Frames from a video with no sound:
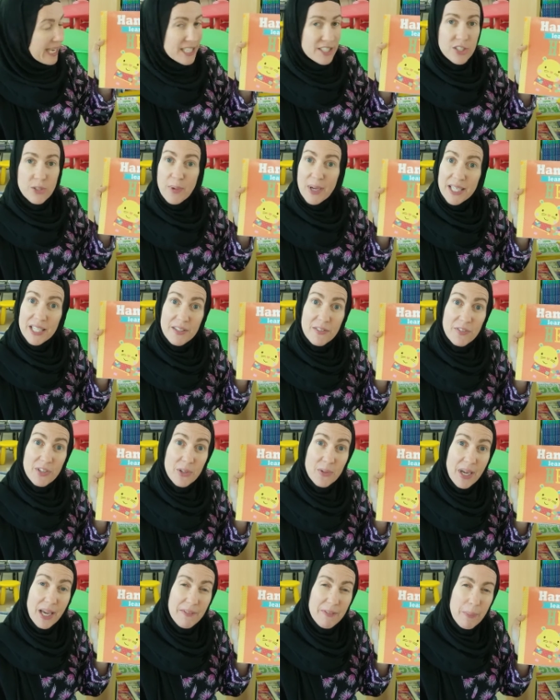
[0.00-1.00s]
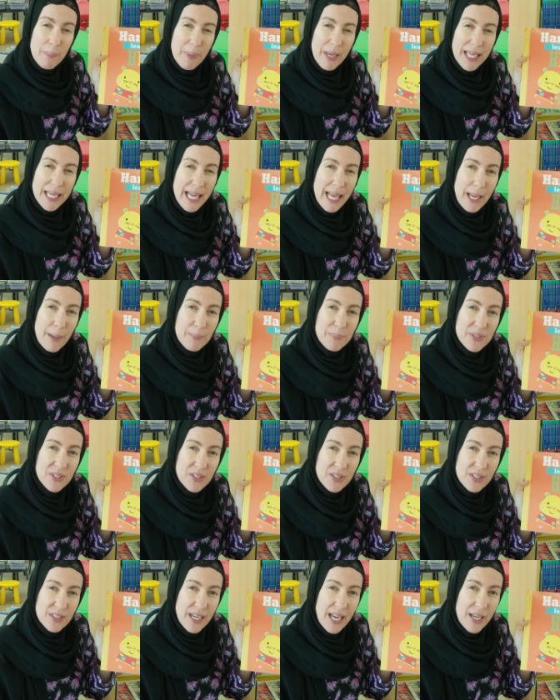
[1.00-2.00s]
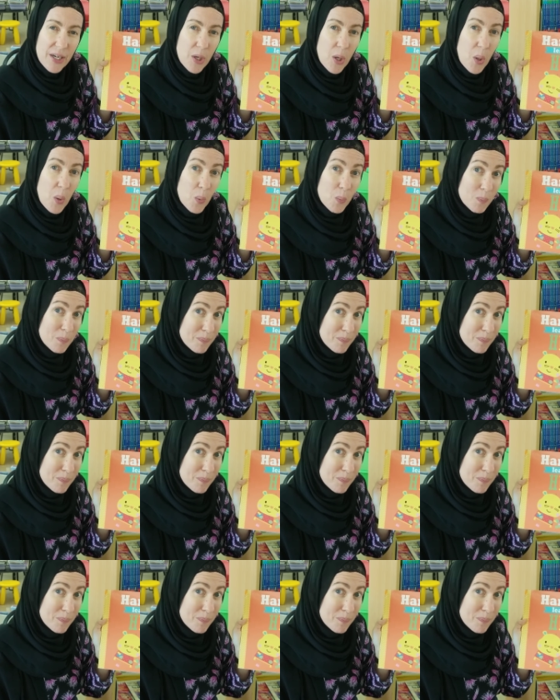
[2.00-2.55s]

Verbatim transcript: Do any of you have a pet hamster at home?